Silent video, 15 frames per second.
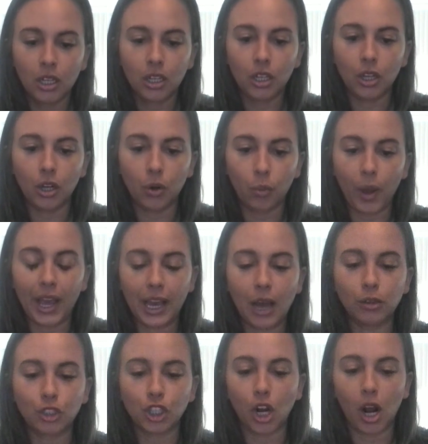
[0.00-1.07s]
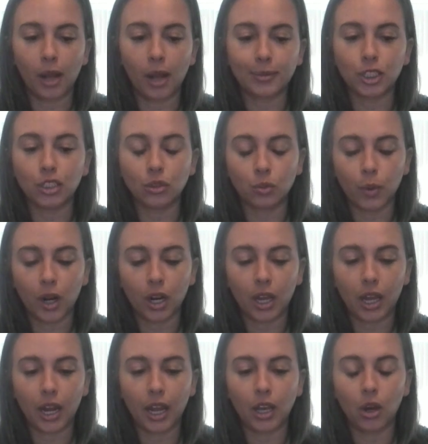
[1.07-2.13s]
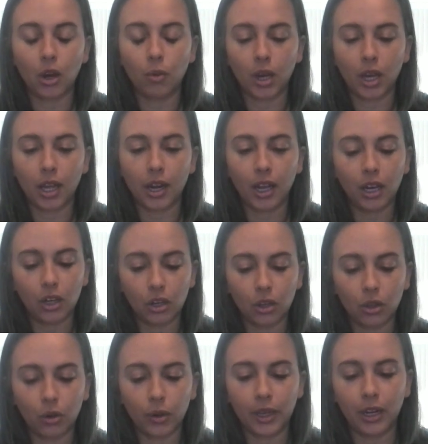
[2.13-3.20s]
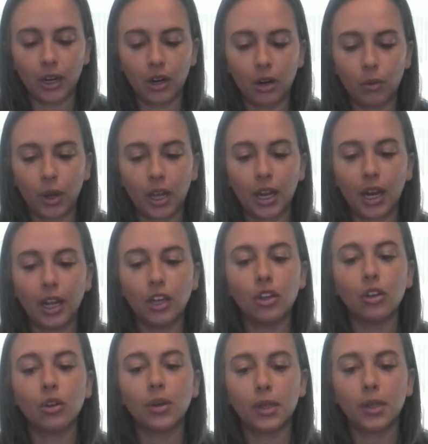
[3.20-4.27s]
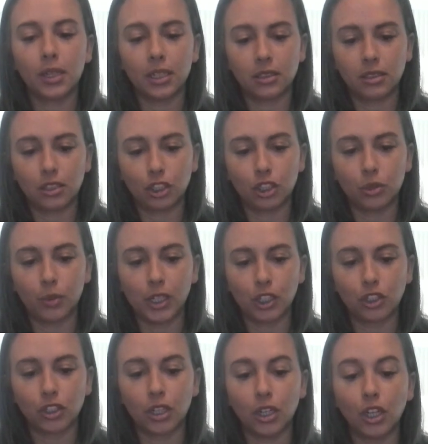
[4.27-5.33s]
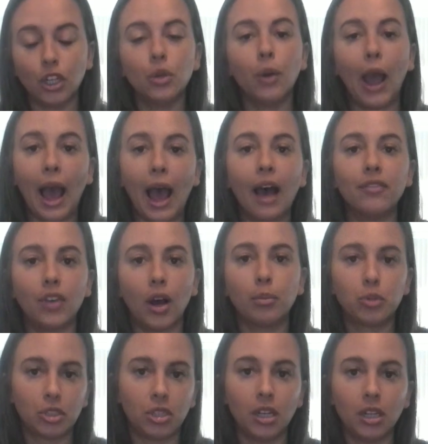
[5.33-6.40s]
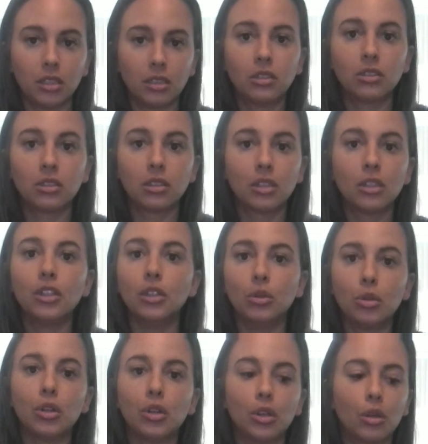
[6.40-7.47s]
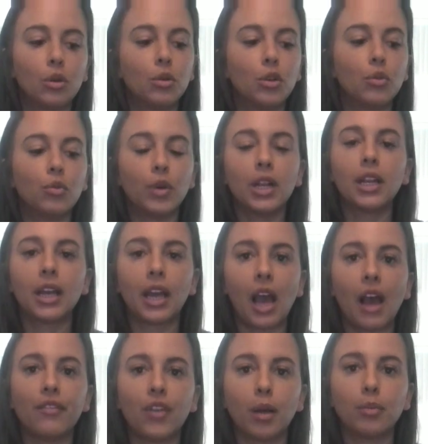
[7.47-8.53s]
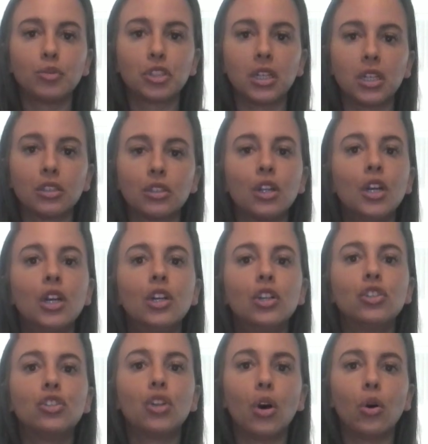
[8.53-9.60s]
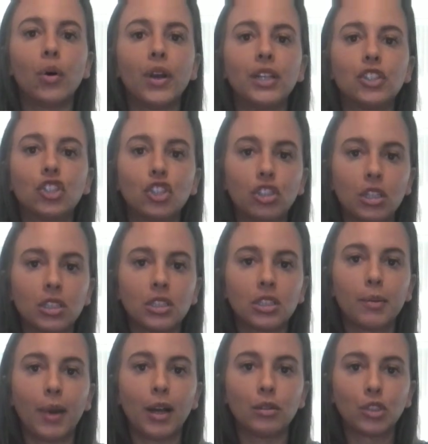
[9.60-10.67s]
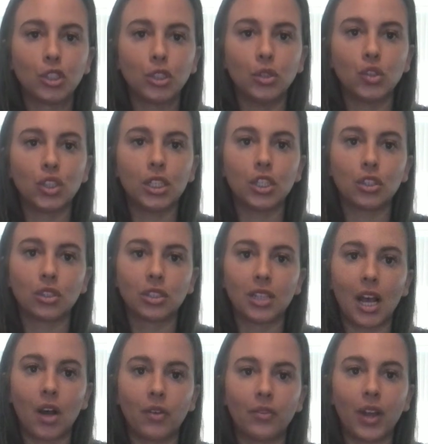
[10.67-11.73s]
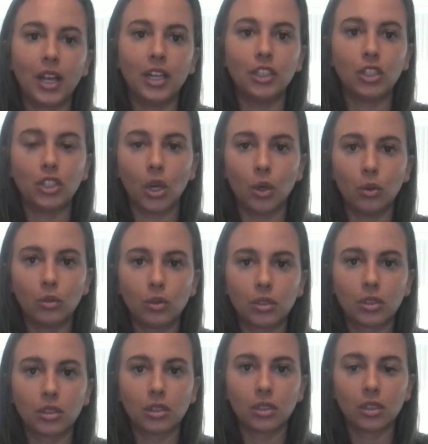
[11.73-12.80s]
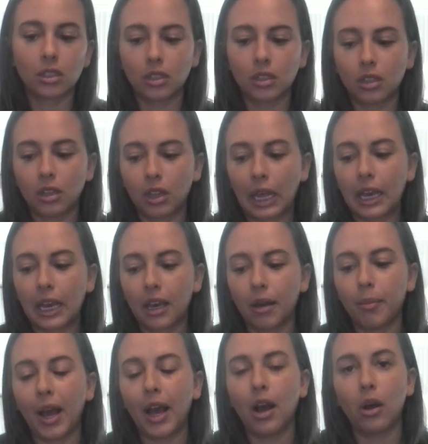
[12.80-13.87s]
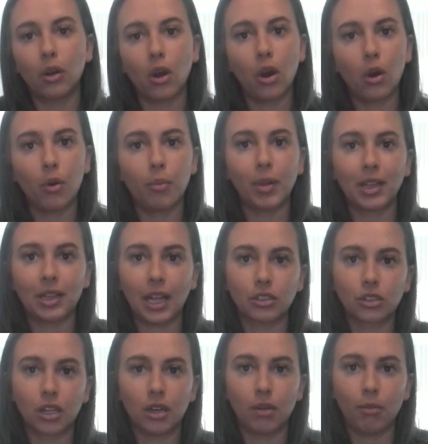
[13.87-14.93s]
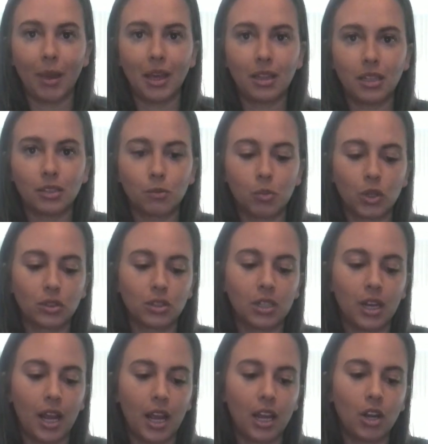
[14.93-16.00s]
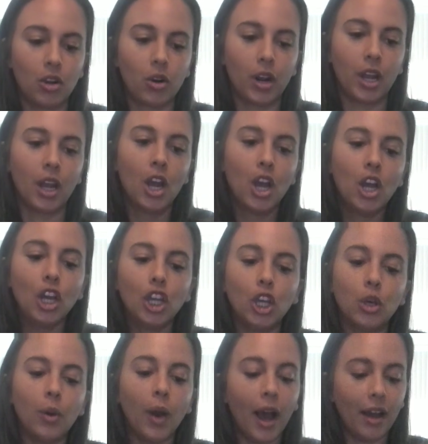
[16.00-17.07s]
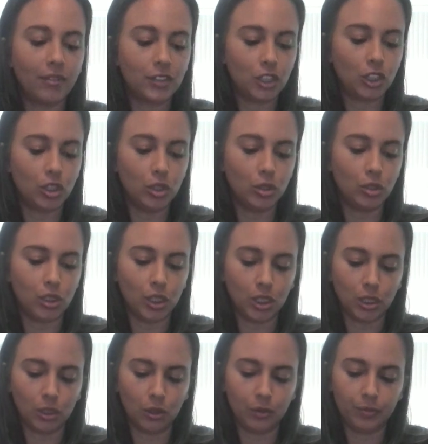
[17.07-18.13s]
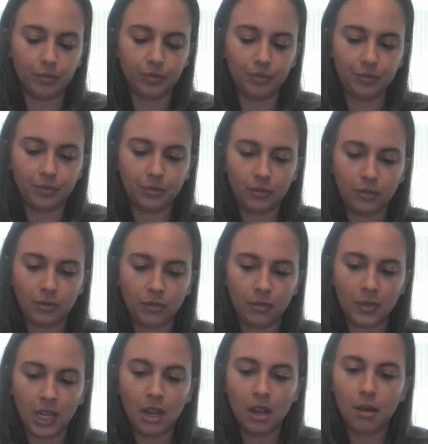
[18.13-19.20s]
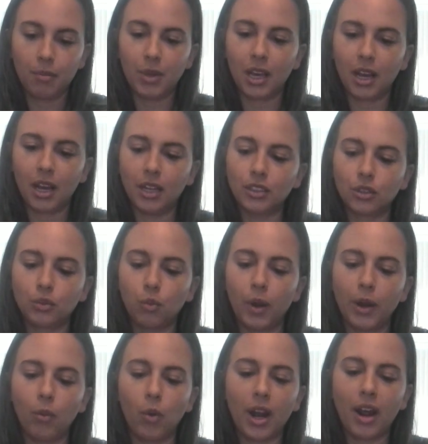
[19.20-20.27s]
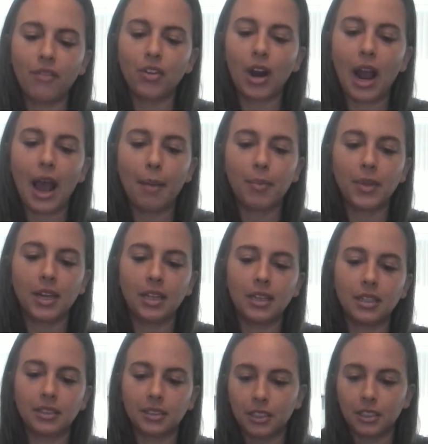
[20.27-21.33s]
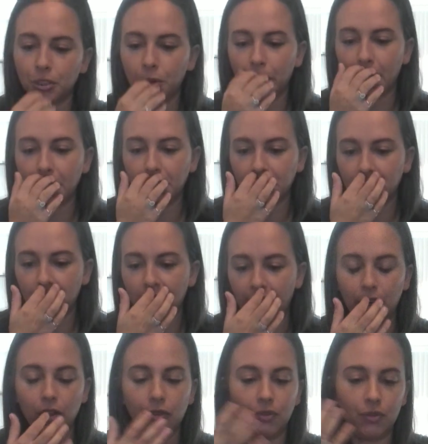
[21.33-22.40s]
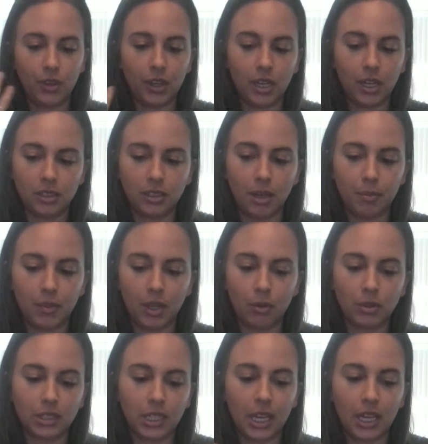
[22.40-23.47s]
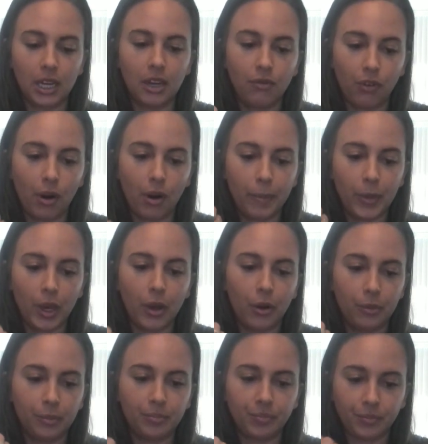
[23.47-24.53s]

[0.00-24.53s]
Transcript: You're weighing out your options. Where can I go? What can I do here? What can I do in this situation? You have options. You do. You really have options. So it's just about choosing yourself. And don't think about, oh, but that's going to make this person angry. You have to choose you. Because when whatever happened in this situation that you feel something was hidden from you,